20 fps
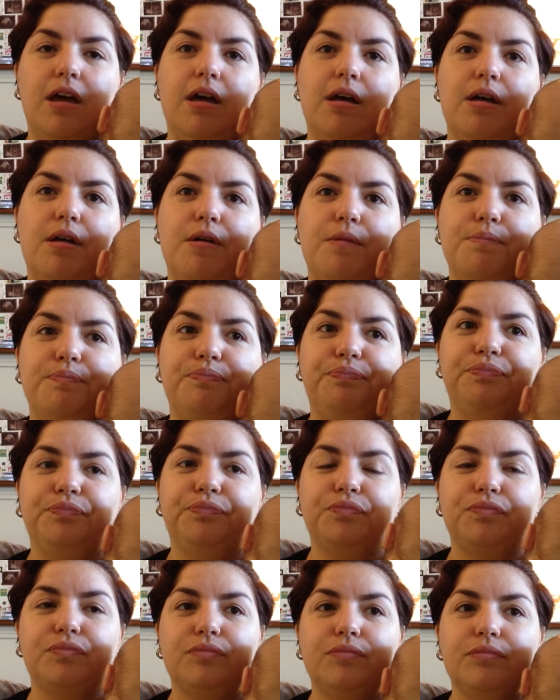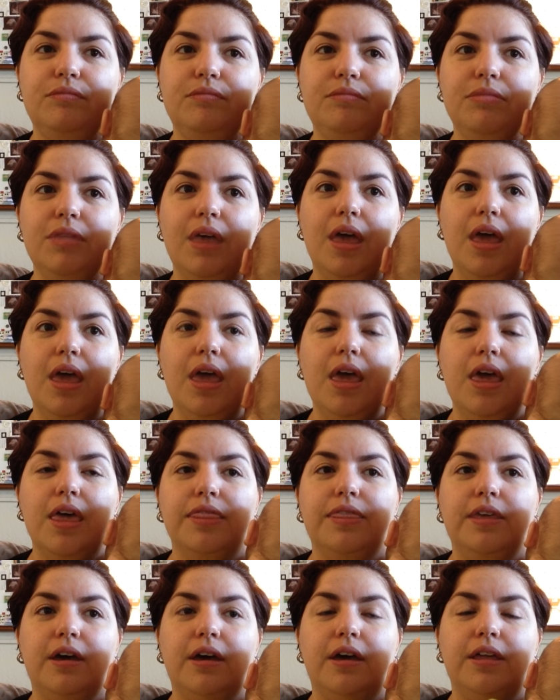
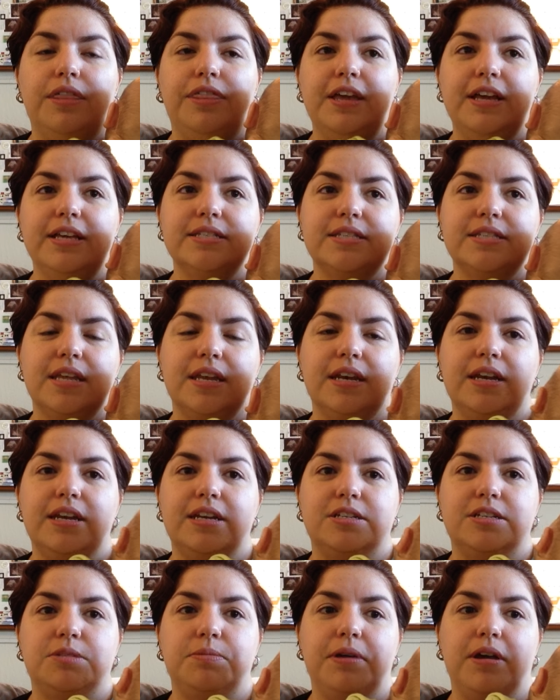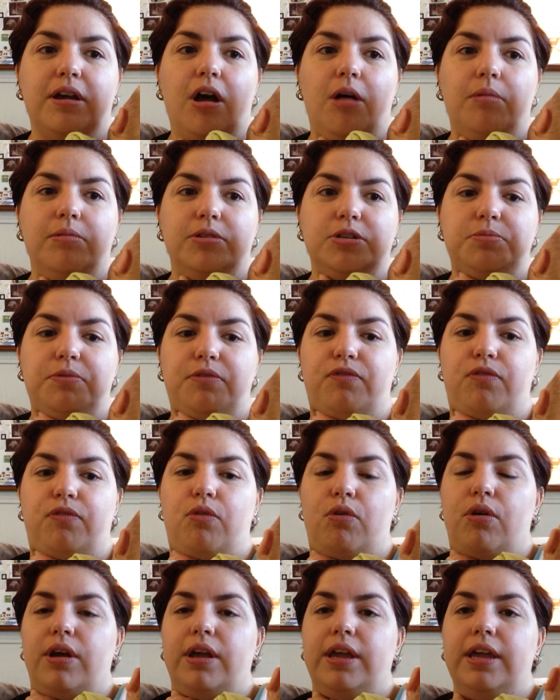The things that needed to be accomplished
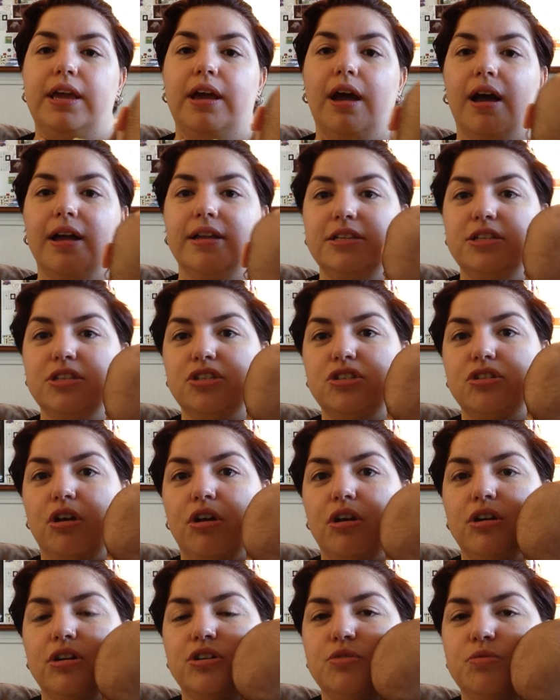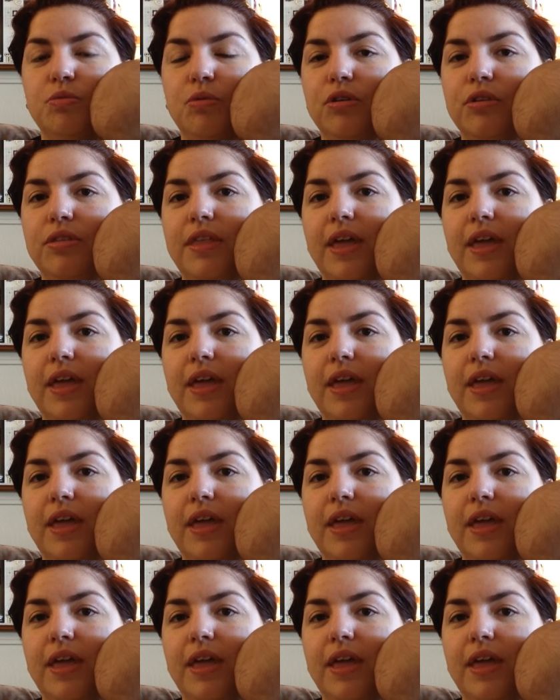before he got discharged were